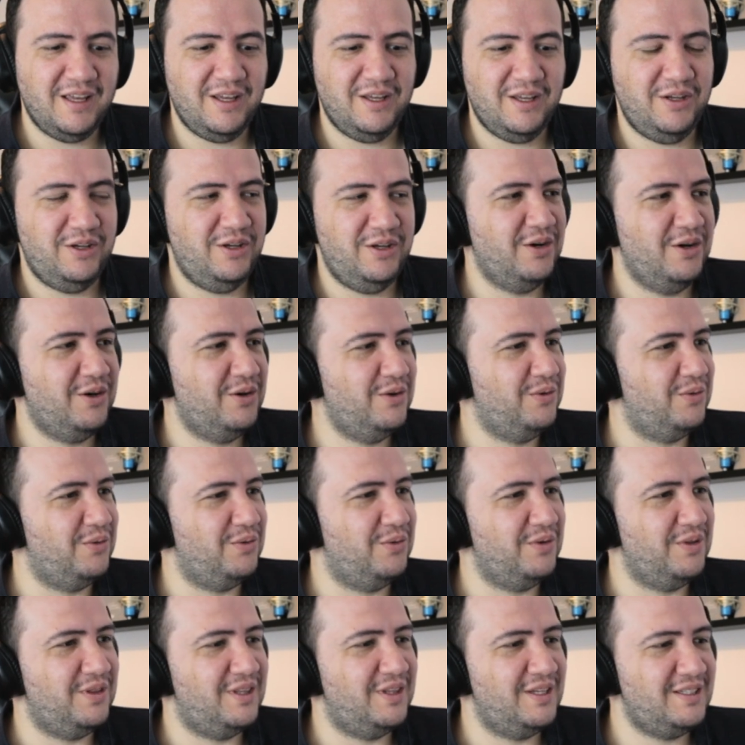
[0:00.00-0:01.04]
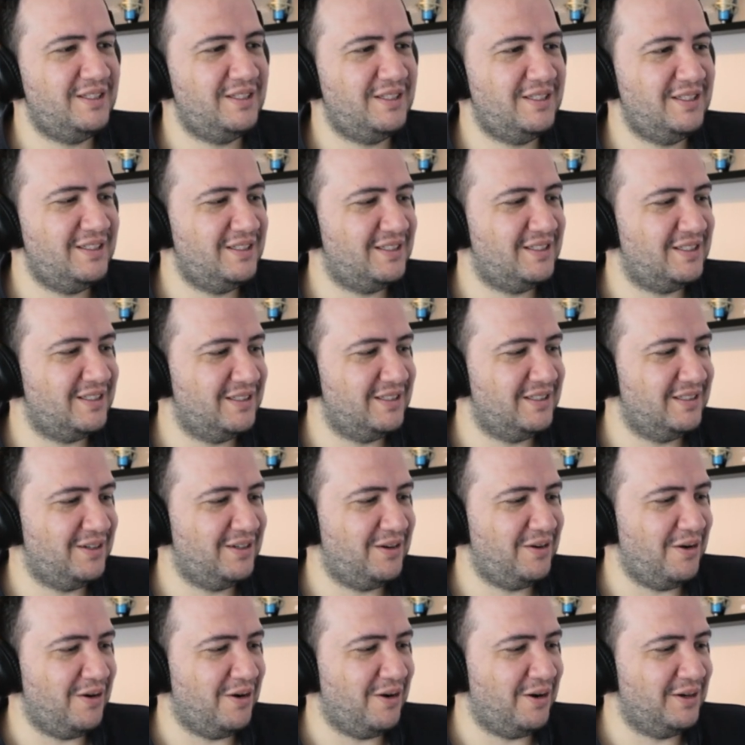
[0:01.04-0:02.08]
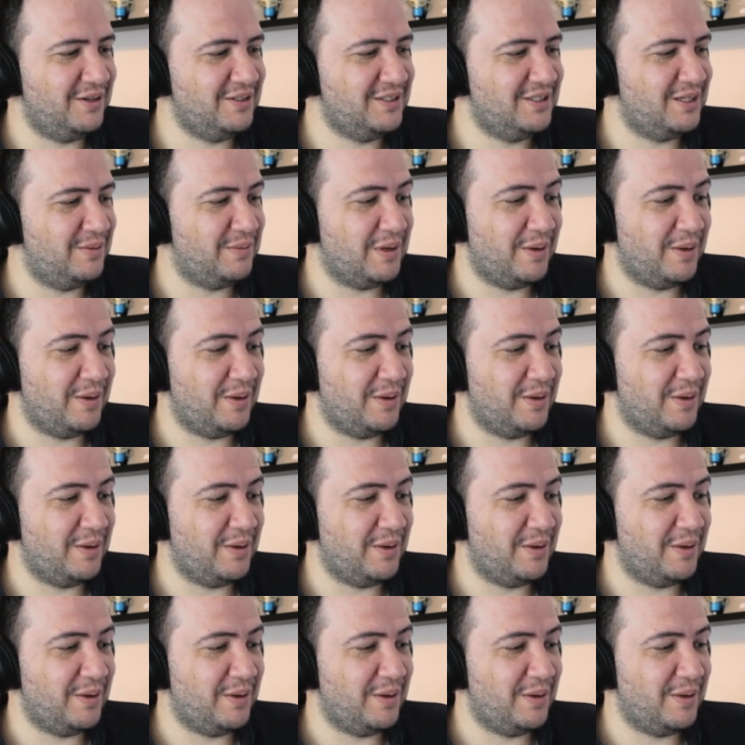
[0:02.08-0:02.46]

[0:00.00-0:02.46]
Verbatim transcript: Yo, this is awesome.